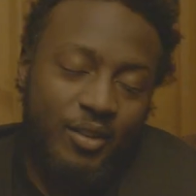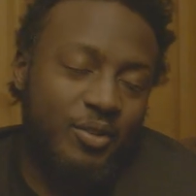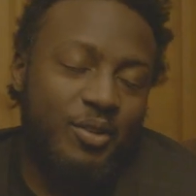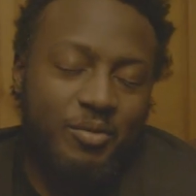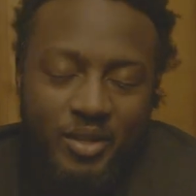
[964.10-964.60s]

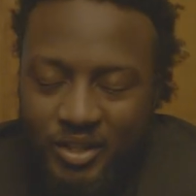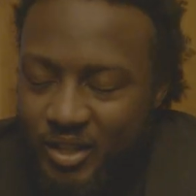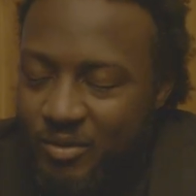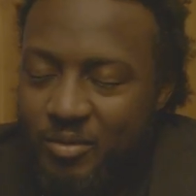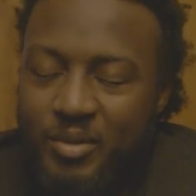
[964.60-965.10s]
You can run
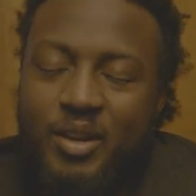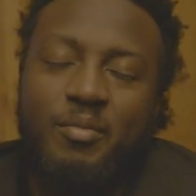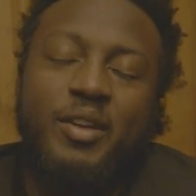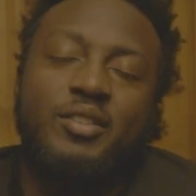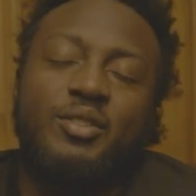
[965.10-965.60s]
it up from there
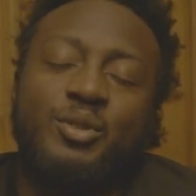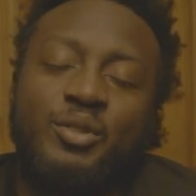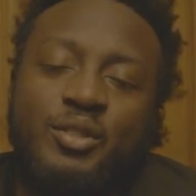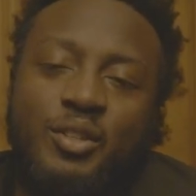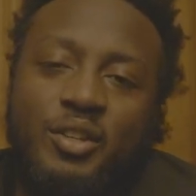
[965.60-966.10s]
and make sure you
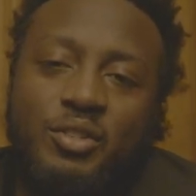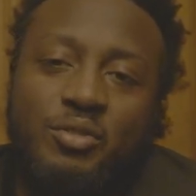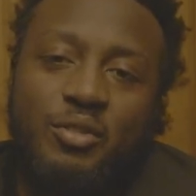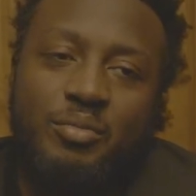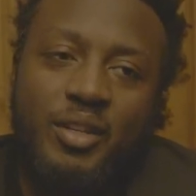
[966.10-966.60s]

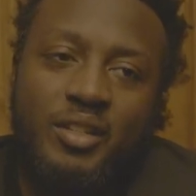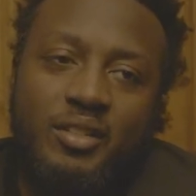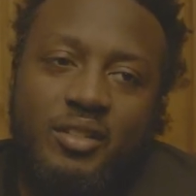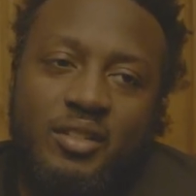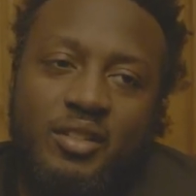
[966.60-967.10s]
get you a
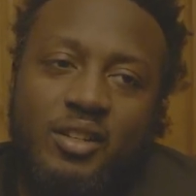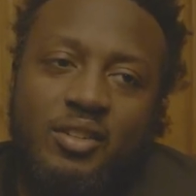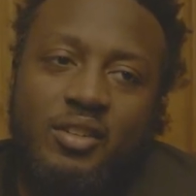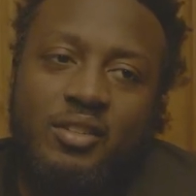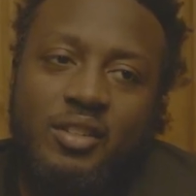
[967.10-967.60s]
business
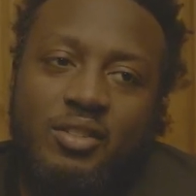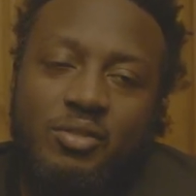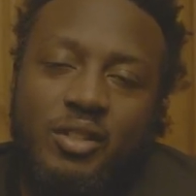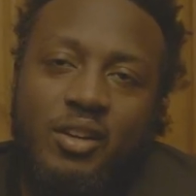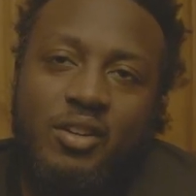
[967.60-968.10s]
logo, get
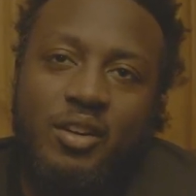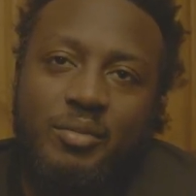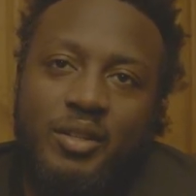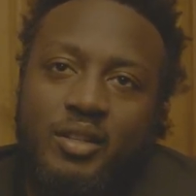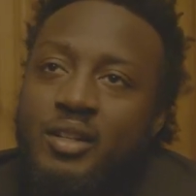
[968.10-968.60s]
you a logo,
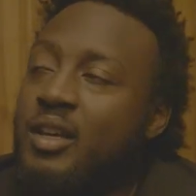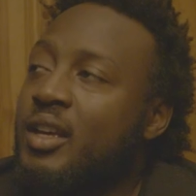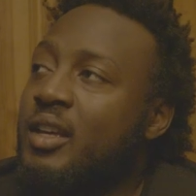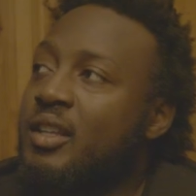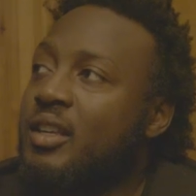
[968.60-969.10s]

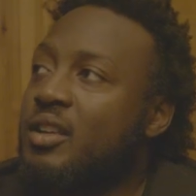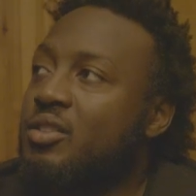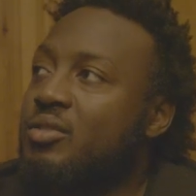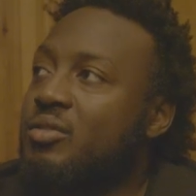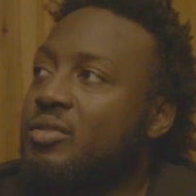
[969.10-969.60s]

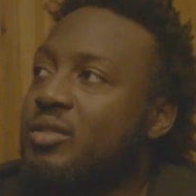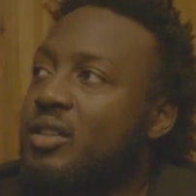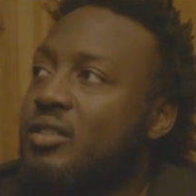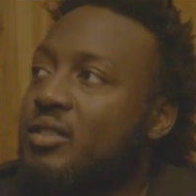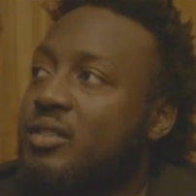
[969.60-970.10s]
get you, you
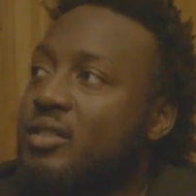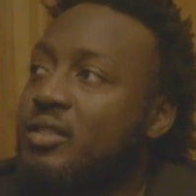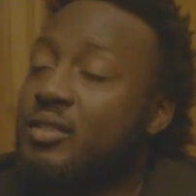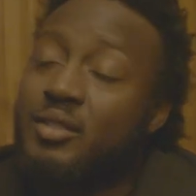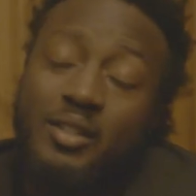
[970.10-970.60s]
know,
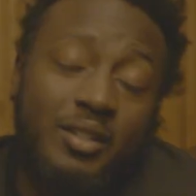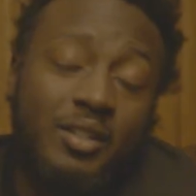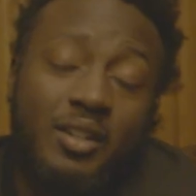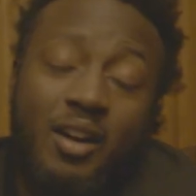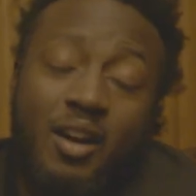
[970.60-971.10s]

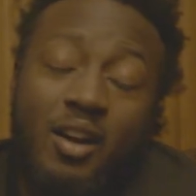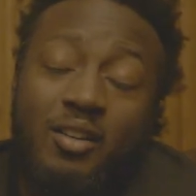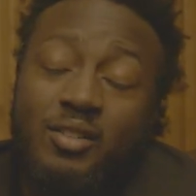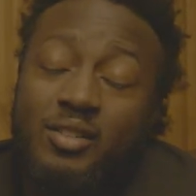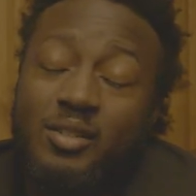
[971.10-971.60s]
a
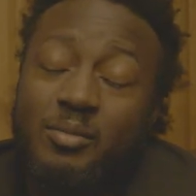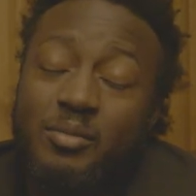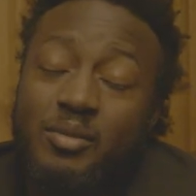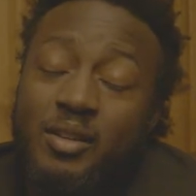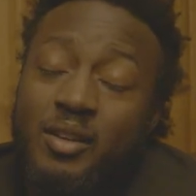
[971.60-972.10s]
card or
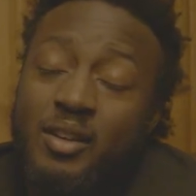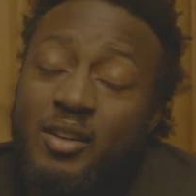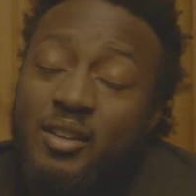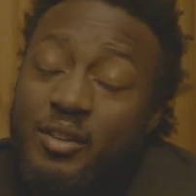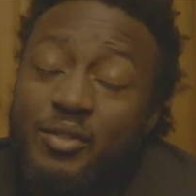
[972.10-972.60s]
something.
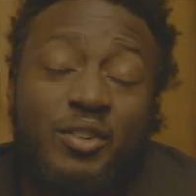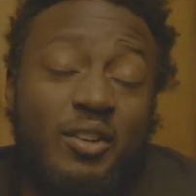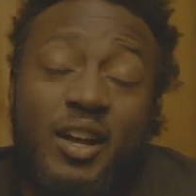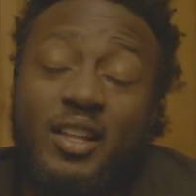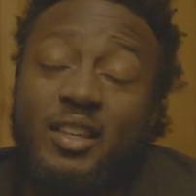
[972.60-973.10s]
If you
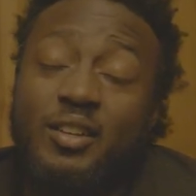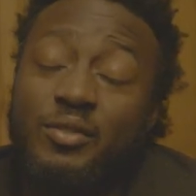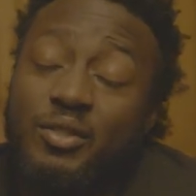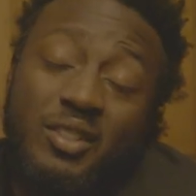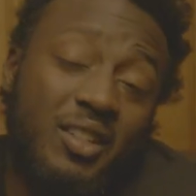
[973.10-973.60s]
don't got that,
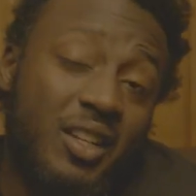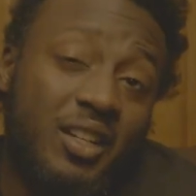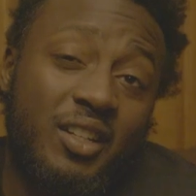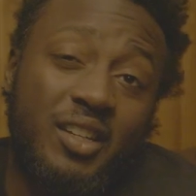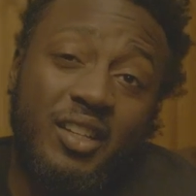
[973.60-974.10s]
if you just a
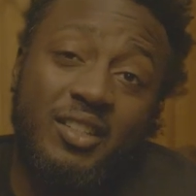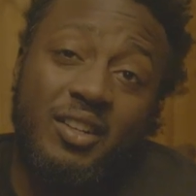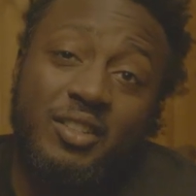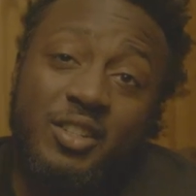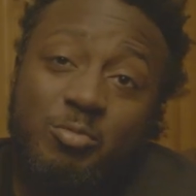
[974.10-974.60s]
young nigga that's
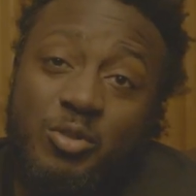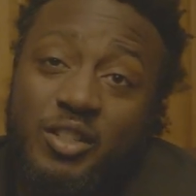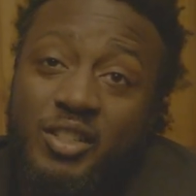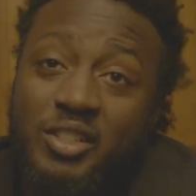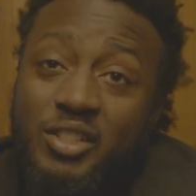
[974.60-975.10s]
turning up with
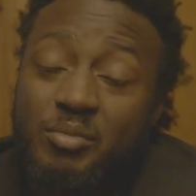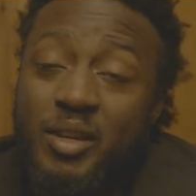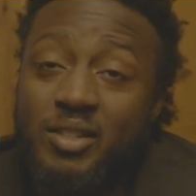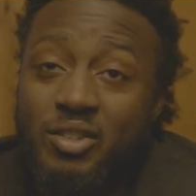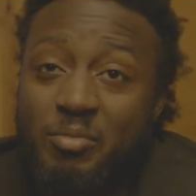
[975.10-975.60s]
it, shit, just
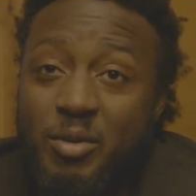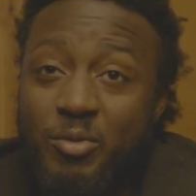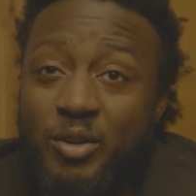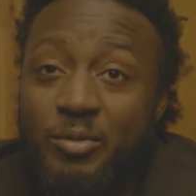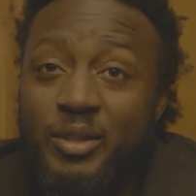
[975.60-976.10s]
make sure
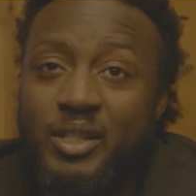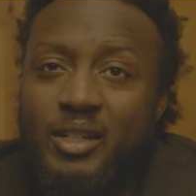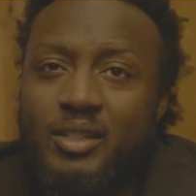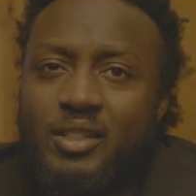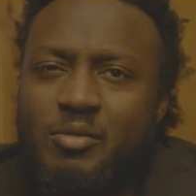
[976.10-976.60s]
people can reach
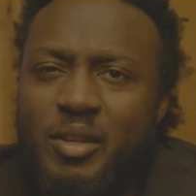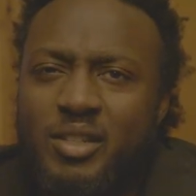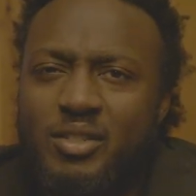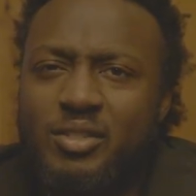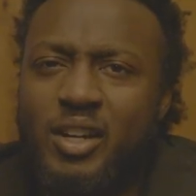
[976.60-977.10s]
out to you. Make
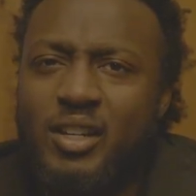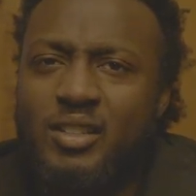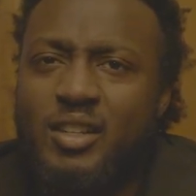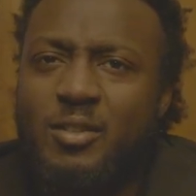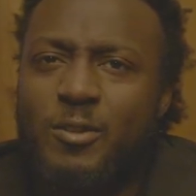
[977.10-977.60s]
sure you got a
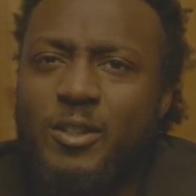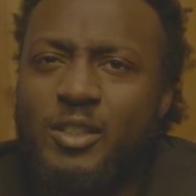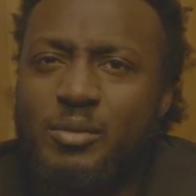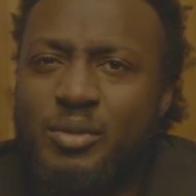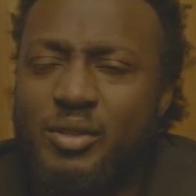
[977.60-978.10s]
cell phone
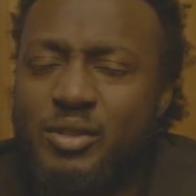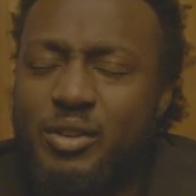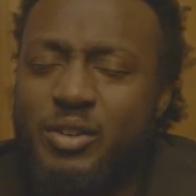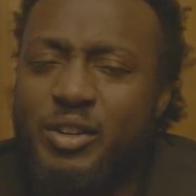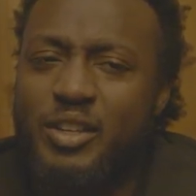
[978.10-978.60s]
number
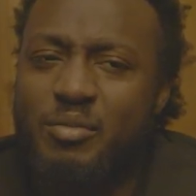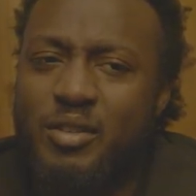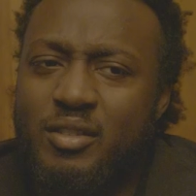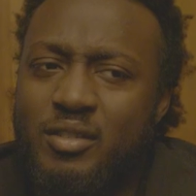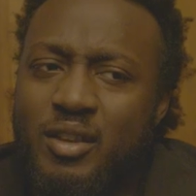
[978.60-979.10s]
or
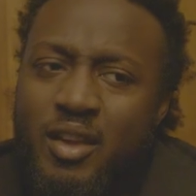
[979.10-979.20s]
email.